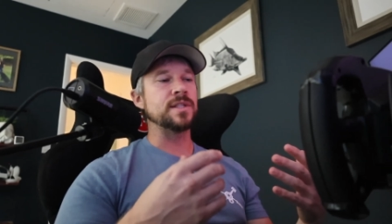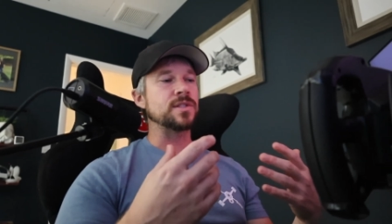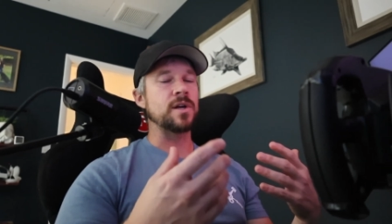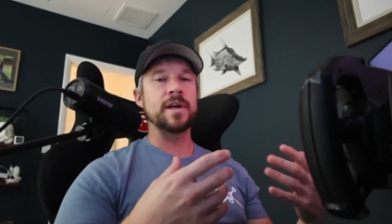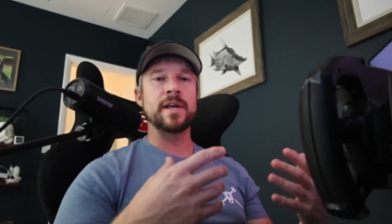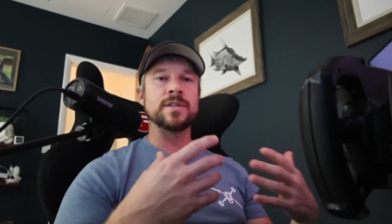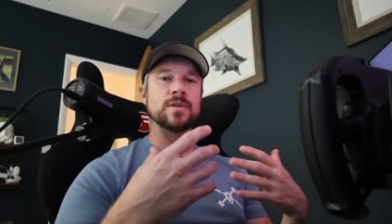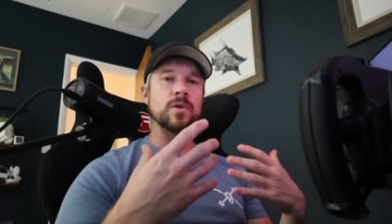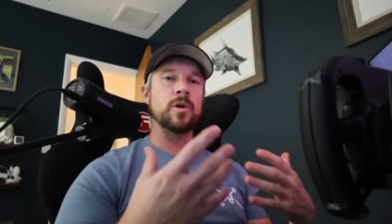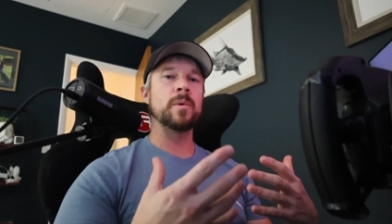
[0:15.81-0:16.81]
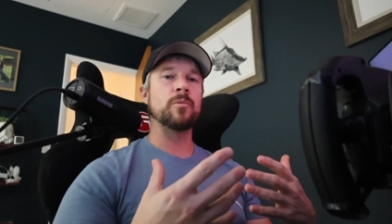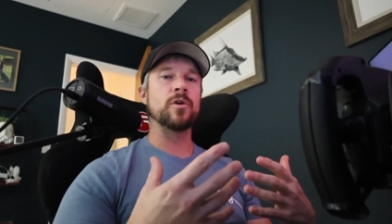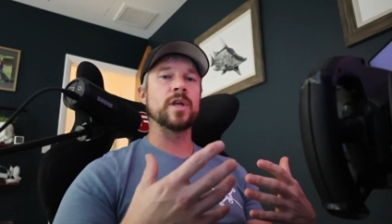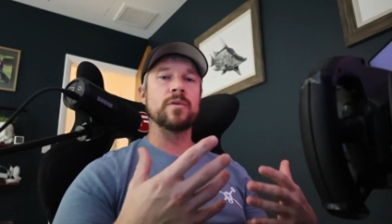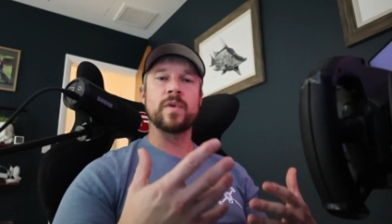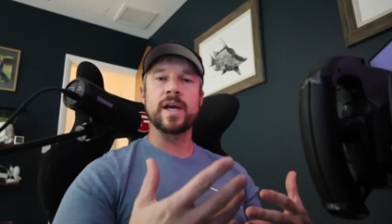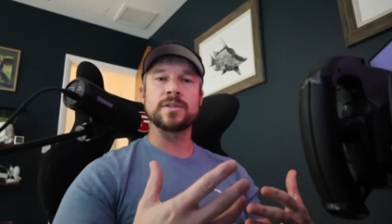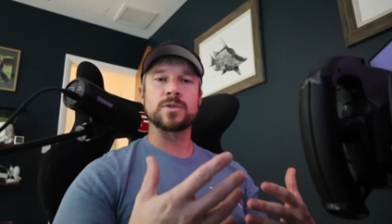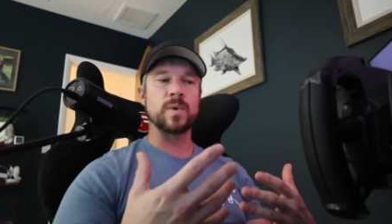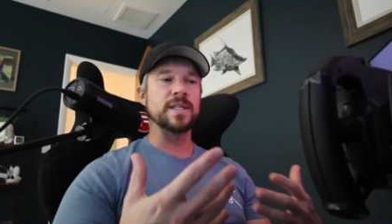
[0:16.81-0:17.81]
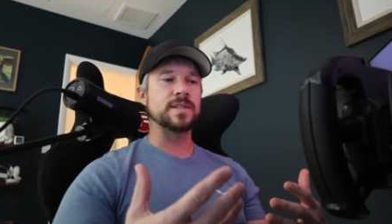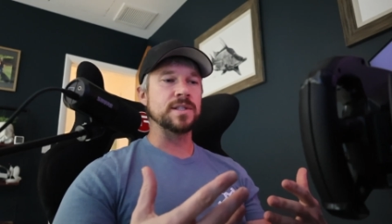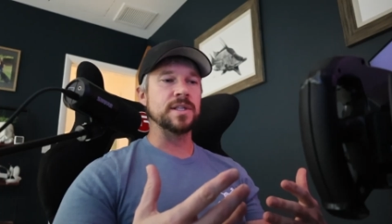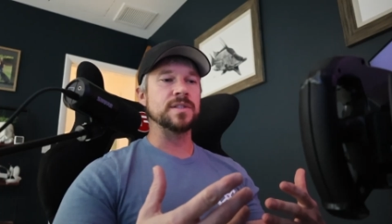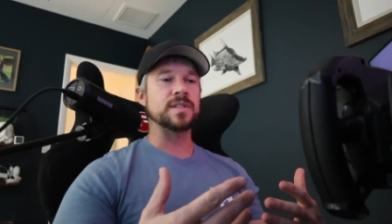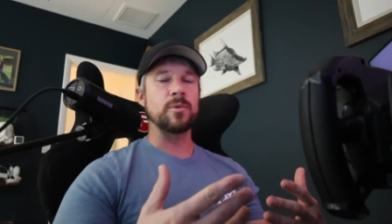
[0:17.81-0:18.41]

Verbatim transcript: and starting to get into a little bit more of the advanced races